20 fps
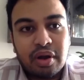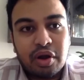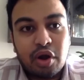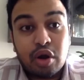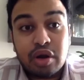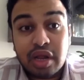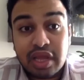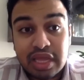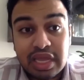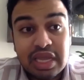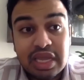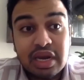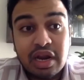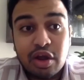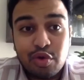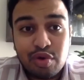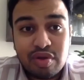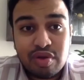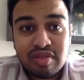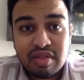Dr. Ira,
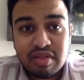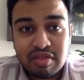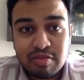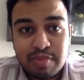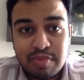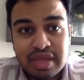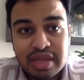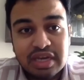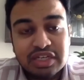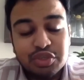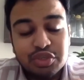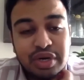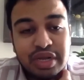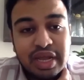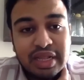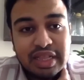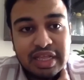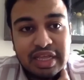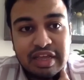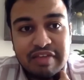who is a speaker
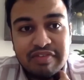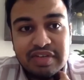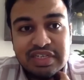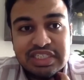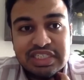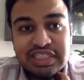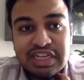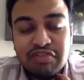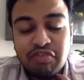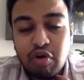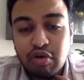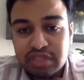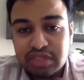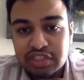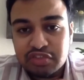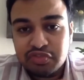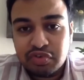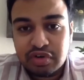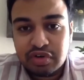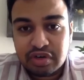today, I think even she
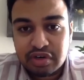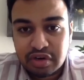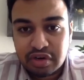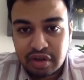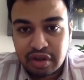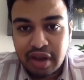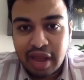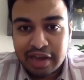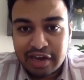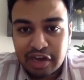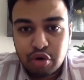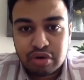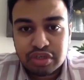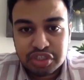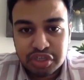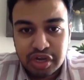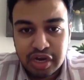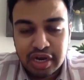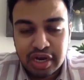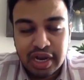vouches for gratitude
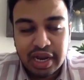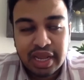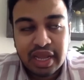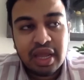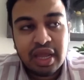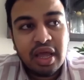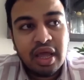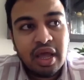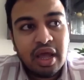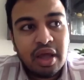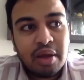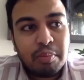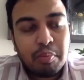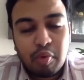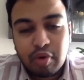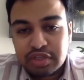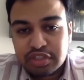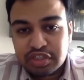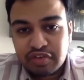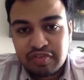journaling.
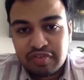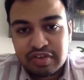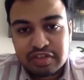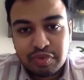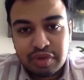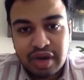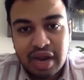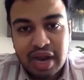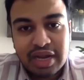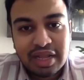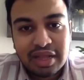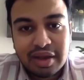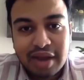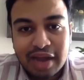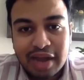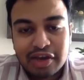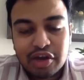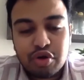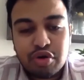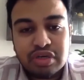Most of us, we write the
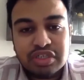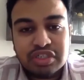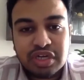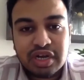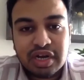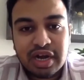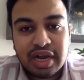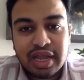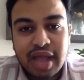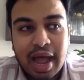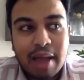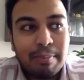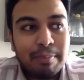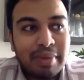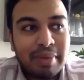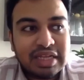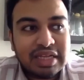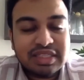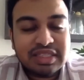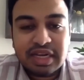gratitude journaling. I'm
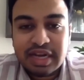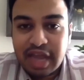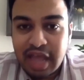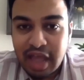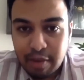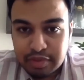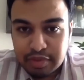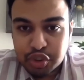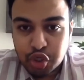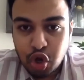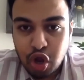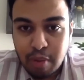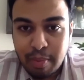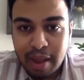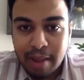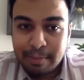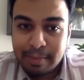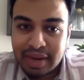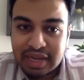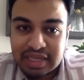blessed that I have a job.
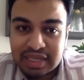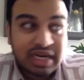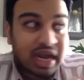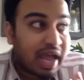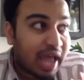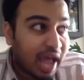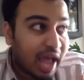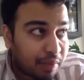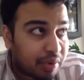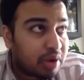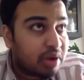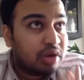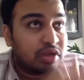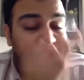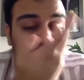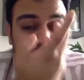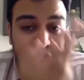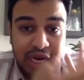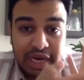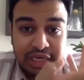I'm blessed to have a
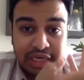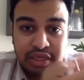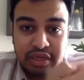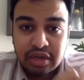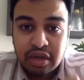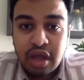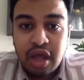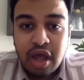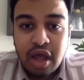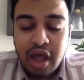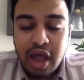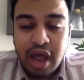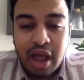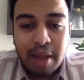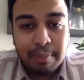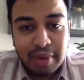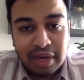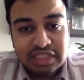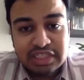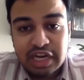shelter.
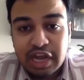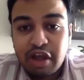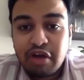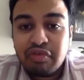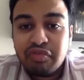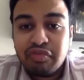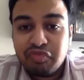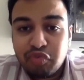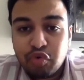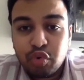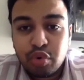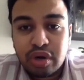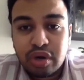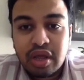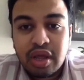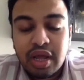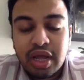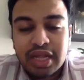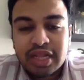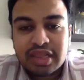I'm blessed to have food.
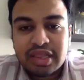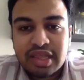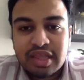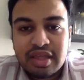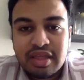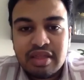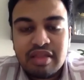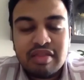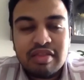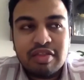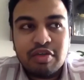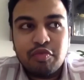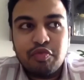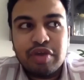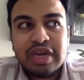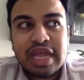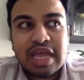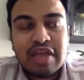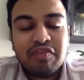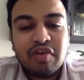These
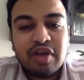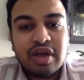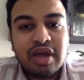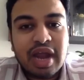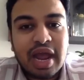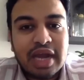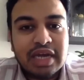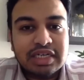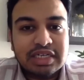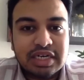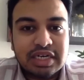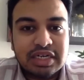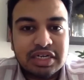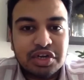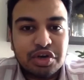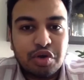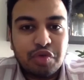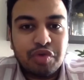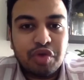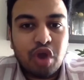we take for granted.
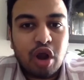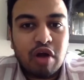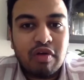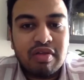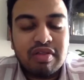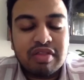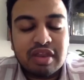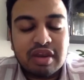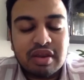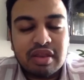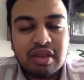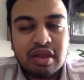We're always in